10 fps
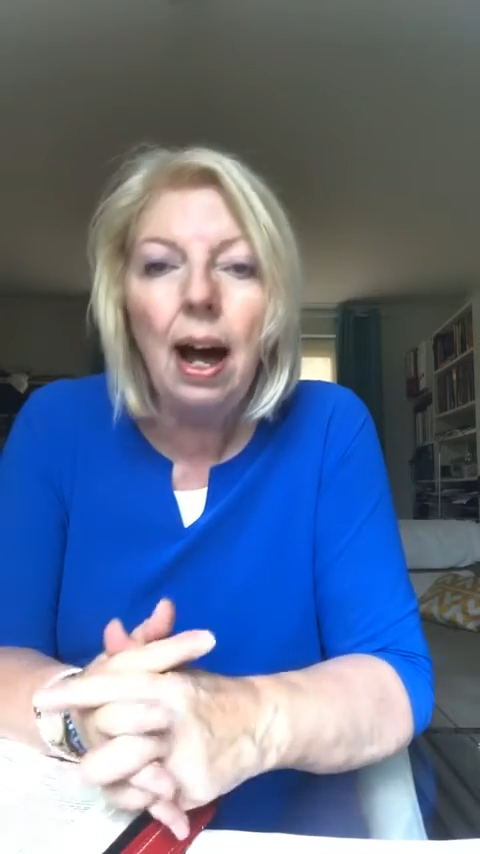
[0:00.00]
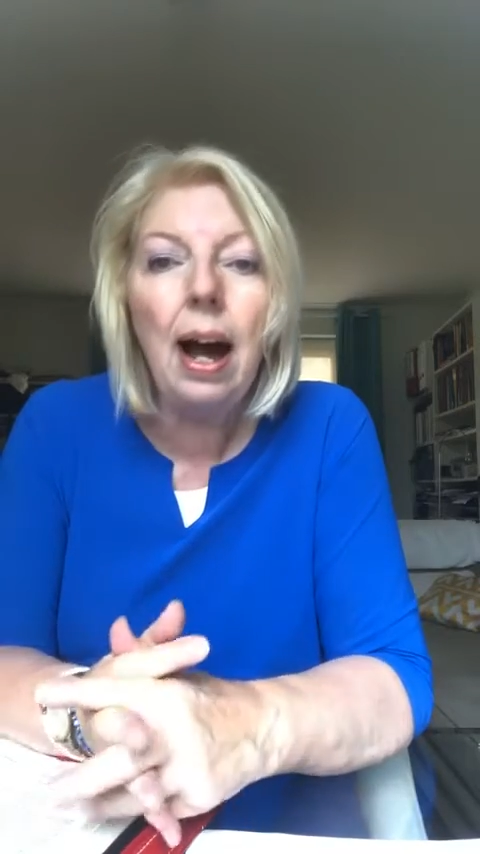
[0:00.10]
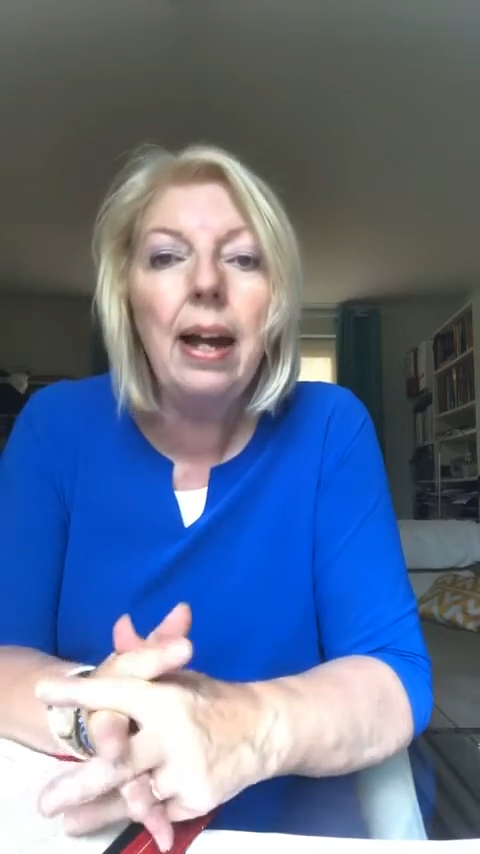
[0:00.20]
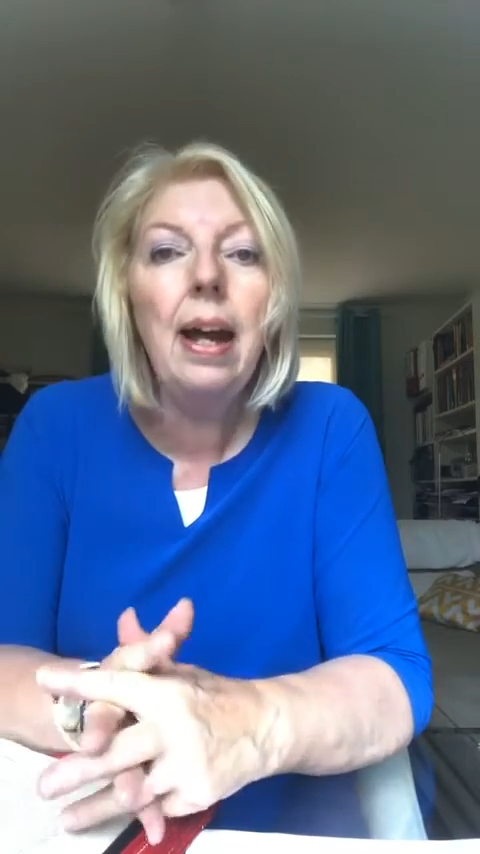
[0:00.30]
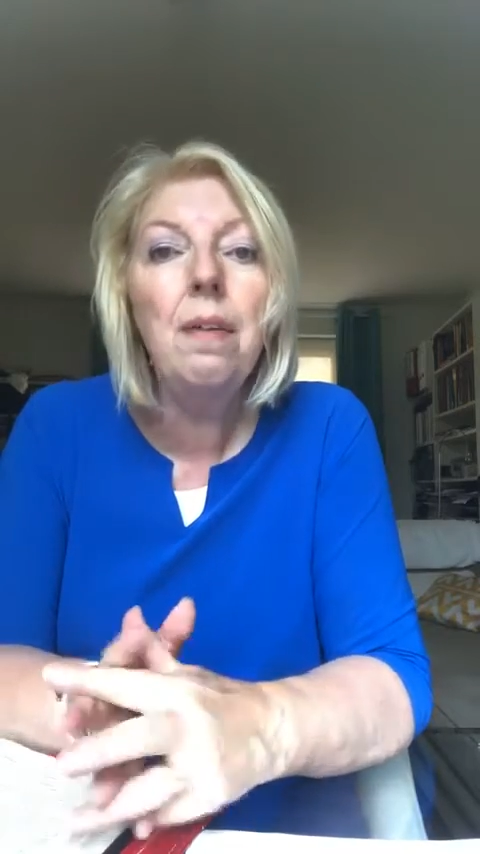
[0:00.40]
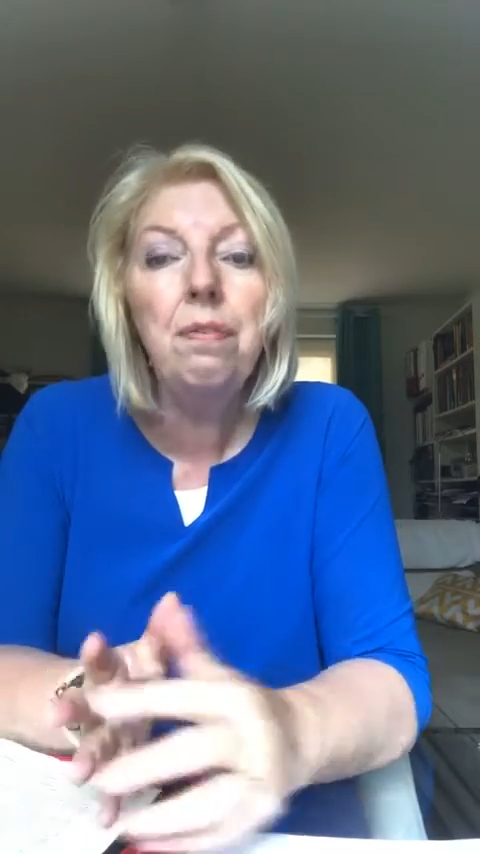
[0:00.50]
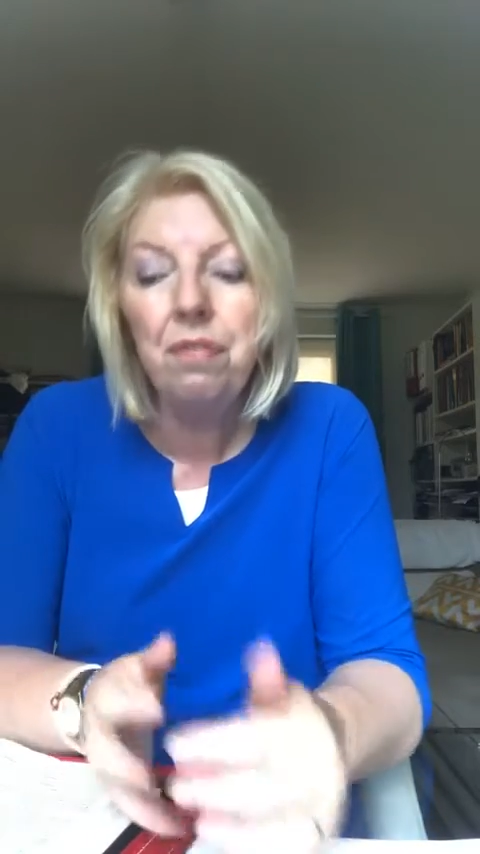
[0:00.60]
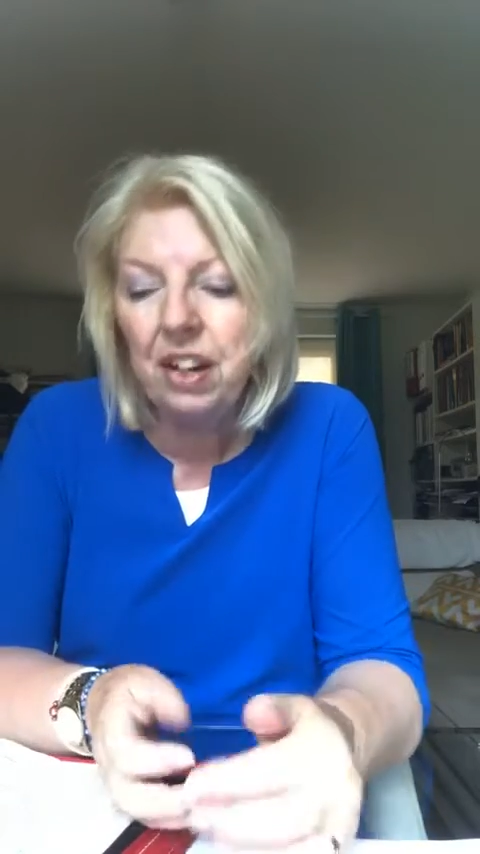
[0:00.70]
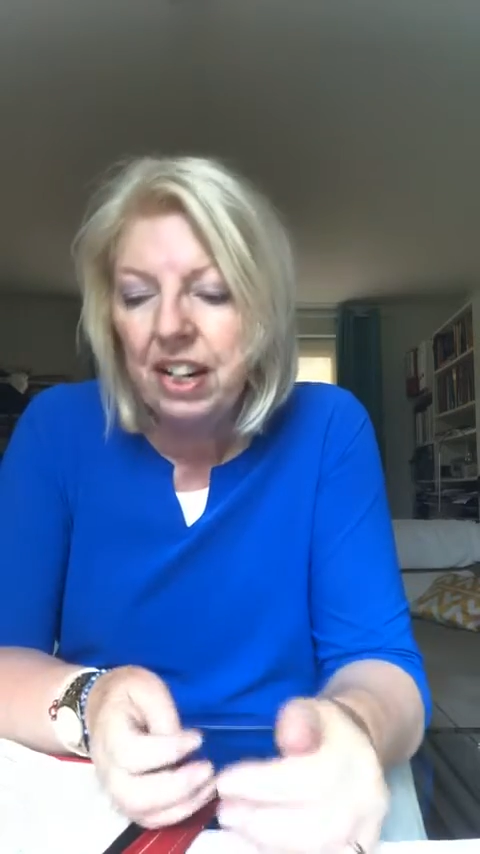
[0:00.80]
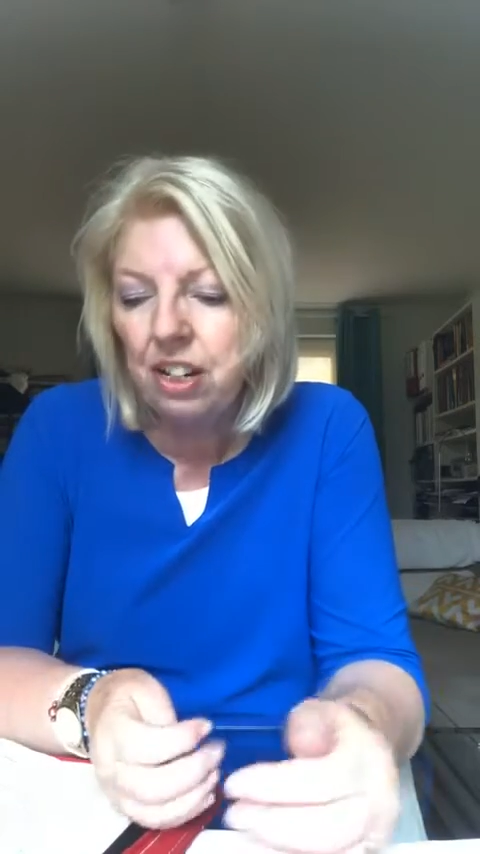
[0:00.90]
I have
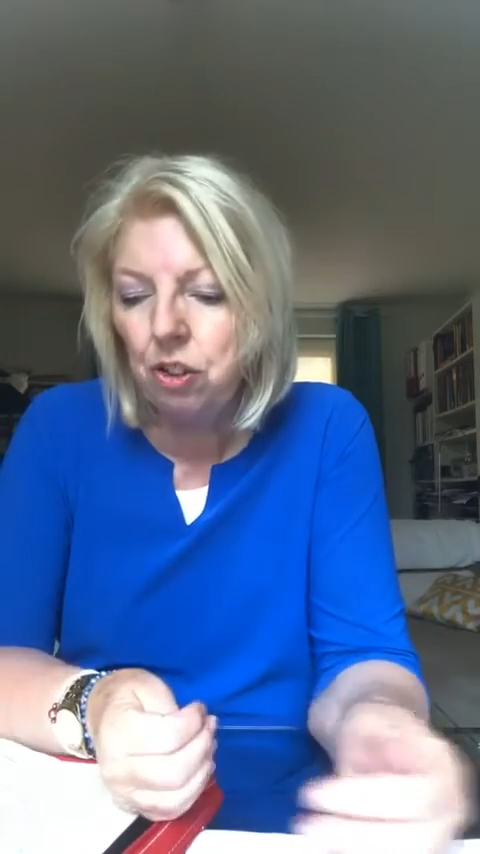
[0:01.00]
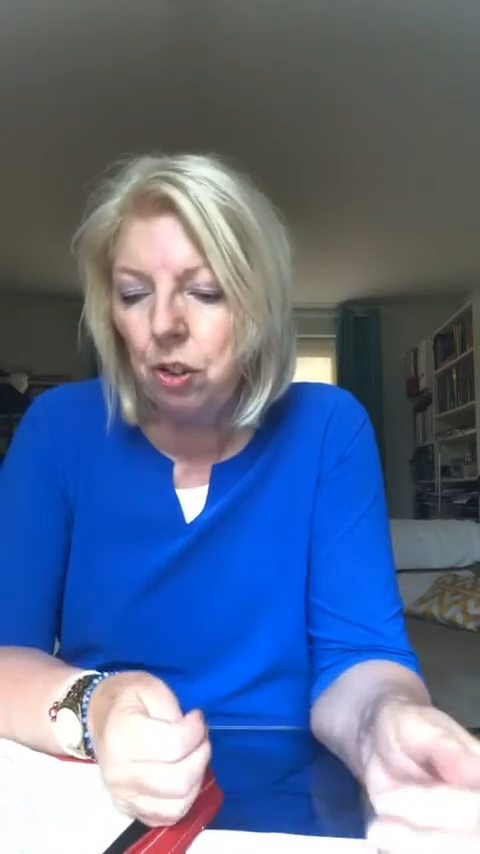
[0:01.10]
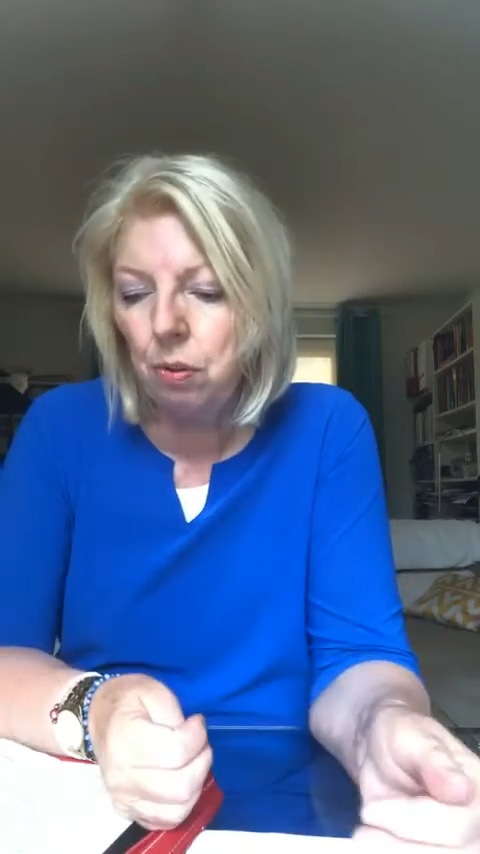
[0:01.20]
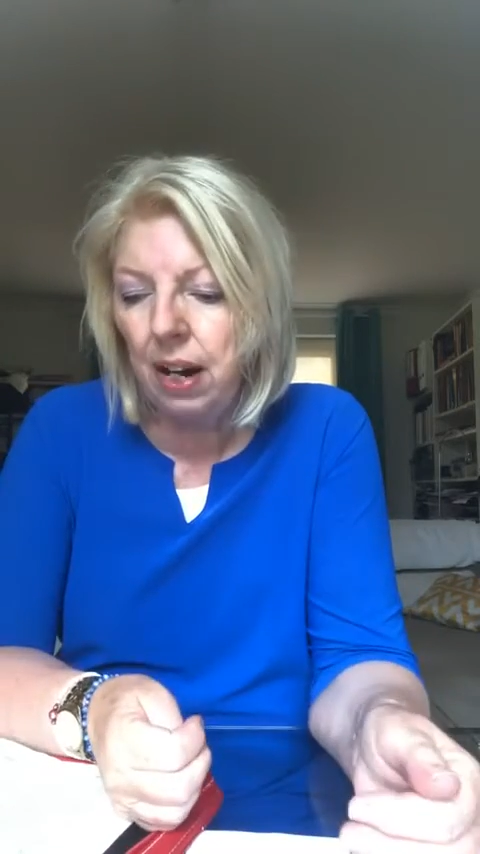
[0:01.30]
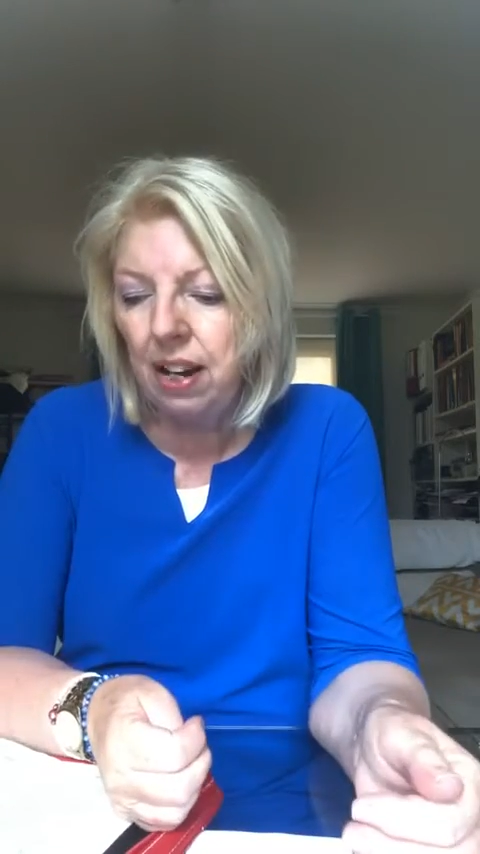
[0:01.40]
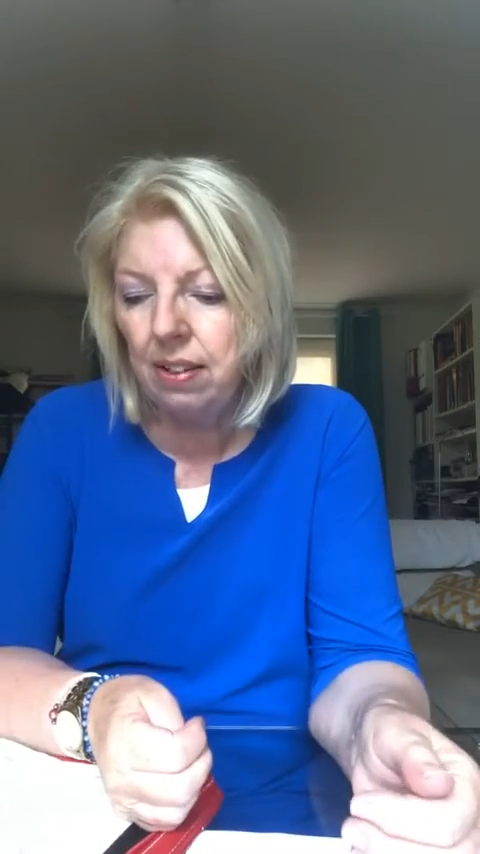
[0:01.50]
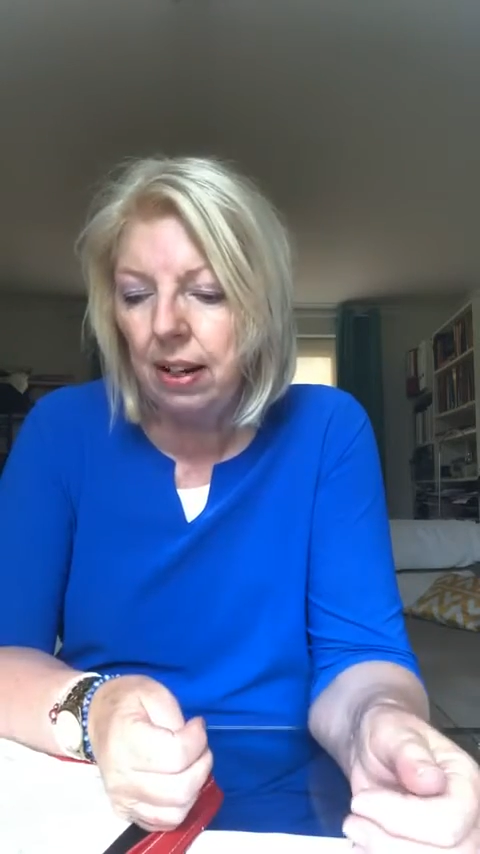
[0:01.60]
finished the race,